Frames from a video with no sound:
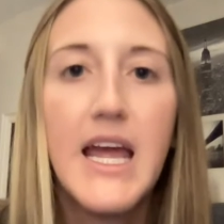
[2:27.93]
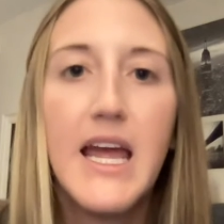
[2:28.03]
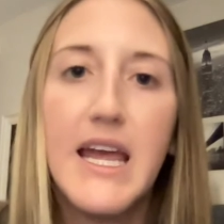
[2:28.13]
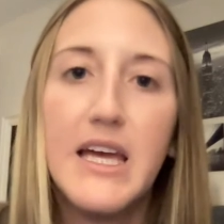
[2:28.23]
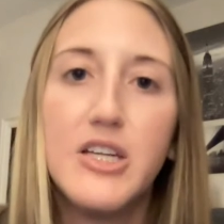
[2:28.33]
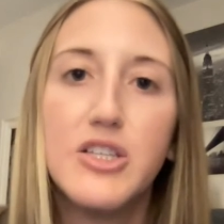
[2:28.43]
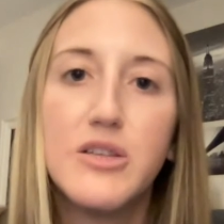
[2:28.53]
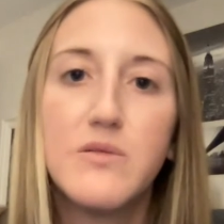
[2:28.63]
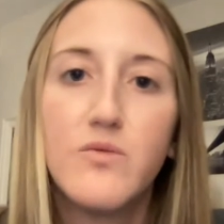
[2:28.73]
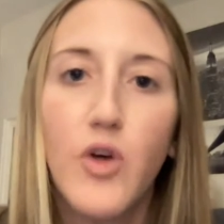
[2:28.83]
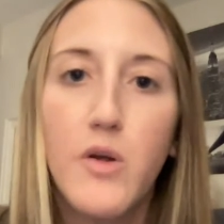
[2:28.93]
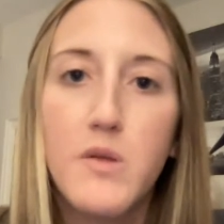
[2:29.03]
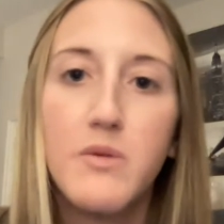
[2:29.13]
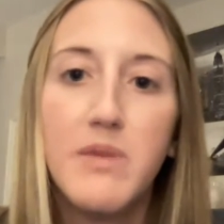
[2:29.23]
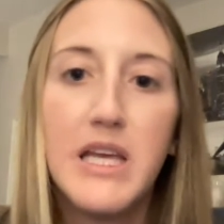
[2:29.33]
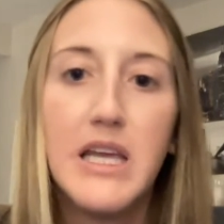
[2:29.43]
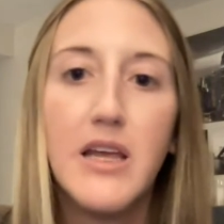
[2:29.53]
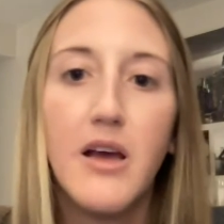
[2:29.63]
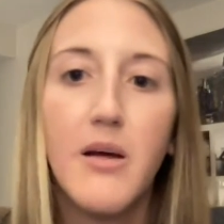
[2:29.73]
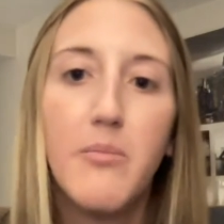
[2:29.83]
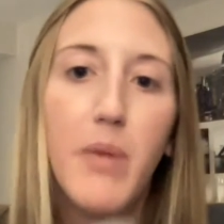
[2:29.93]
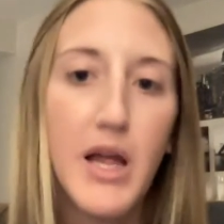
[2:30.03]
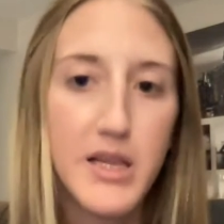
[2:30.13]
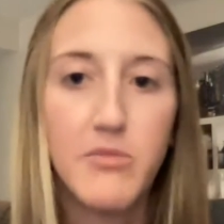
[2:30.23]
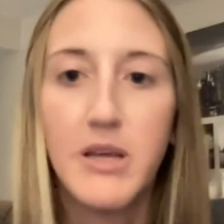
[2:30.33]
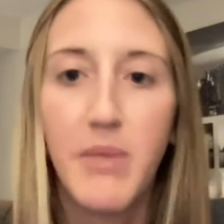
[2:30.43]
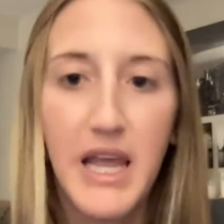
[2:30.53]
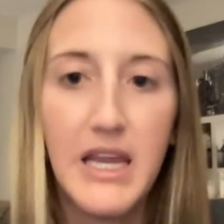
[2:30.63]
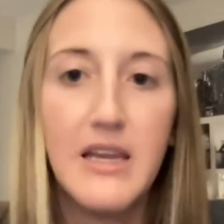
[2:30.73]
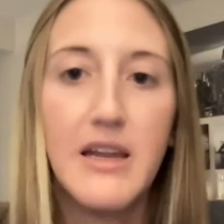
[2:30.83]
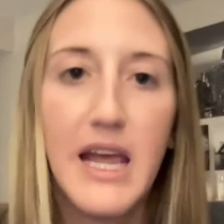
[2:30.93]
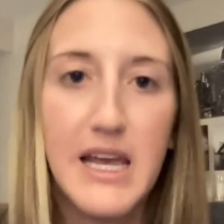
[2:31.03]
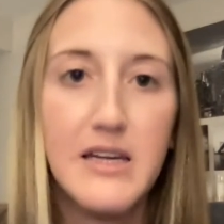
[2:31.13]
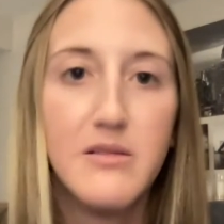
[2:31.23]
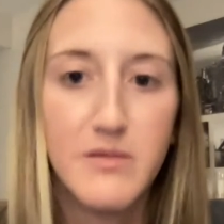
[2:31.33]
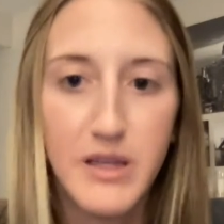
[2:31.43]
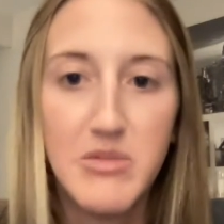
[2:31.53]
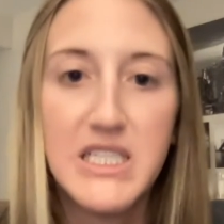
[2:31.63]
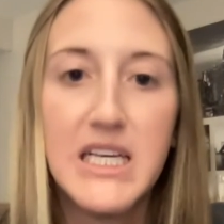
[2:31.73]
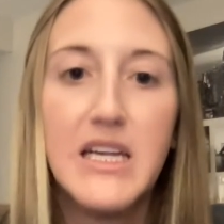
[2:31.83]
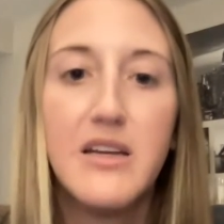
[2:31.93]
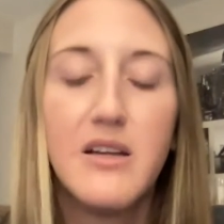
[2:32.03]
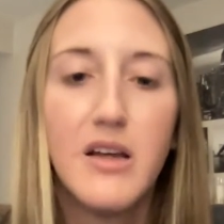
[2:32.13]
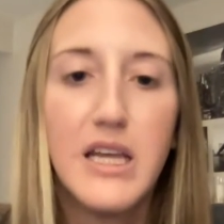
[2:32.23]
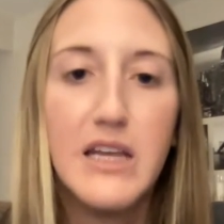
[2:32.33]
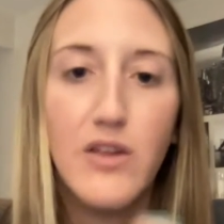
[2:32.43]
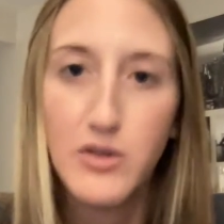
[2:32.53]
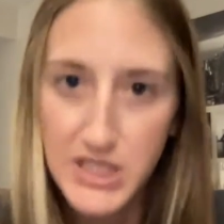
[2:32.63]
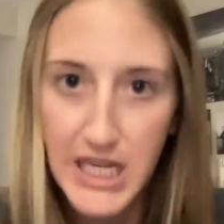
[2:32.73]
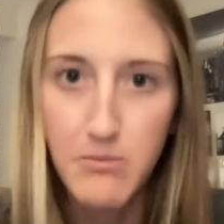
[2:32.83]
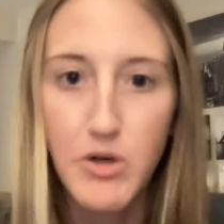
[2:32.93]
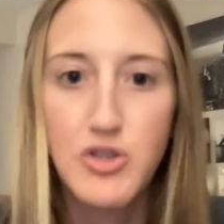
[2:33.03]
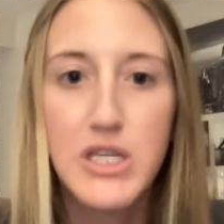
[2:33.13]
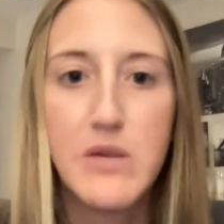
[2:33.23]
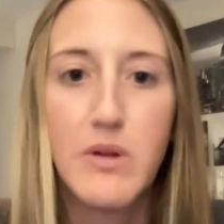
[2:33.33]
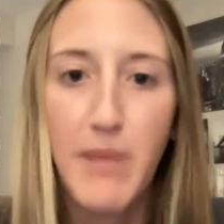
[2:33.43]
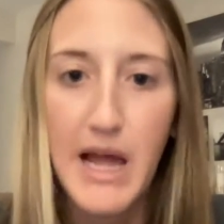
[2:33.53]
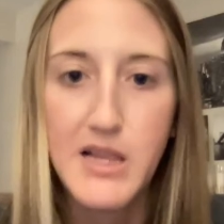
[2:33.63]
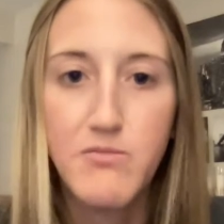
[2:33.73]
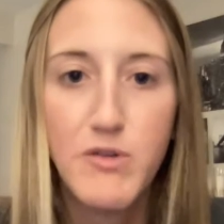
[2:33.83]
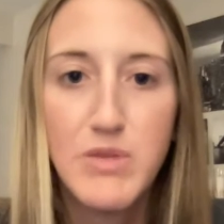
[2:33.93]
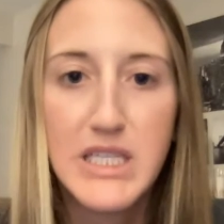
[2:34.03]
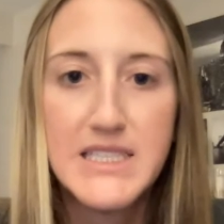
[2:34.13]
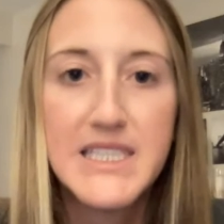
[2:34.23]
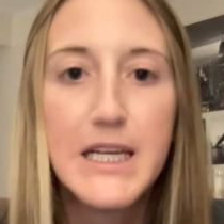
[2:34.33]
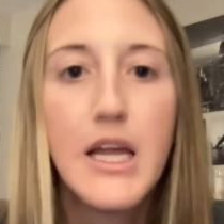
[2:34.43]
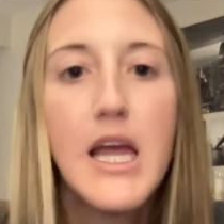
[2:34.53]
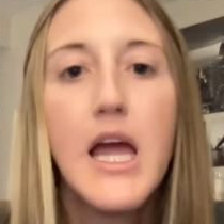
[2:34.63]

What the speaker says: And those would be possibly pain and limited in those same motions with passive movement testing.